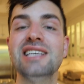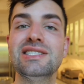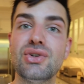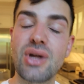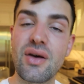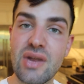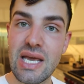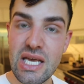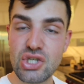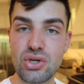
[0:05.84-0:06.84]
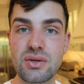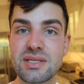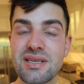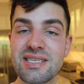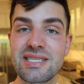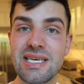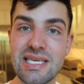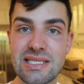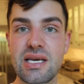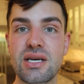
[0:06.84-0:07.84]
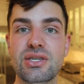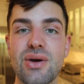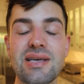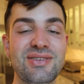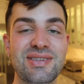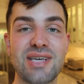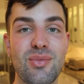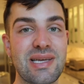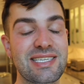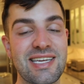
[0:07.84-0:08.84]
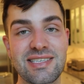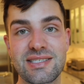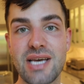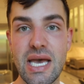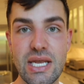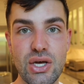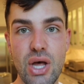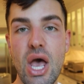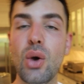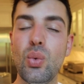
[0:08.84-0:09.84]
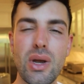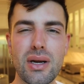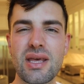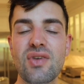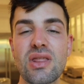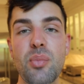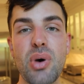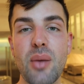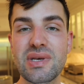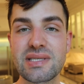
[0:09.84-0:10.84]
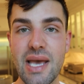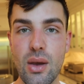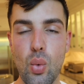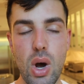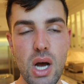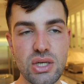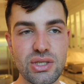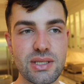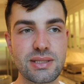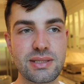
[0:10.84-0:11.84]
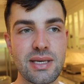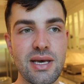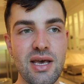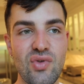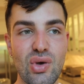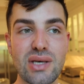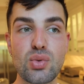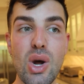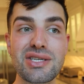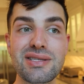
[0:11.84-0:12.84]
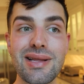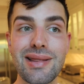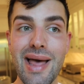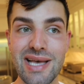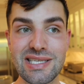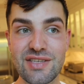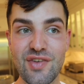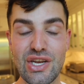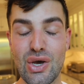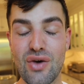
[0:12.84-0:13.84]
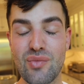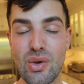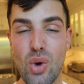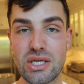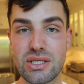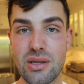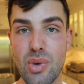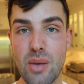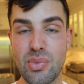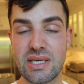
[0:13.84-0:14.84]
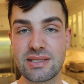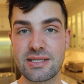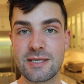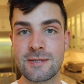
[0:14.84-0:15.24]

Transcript: I still don't have an intro, so this is the intro, as you can tell by today's title. We are giving the puppies a wash, because if you guys watched the last video of me washing the puppies,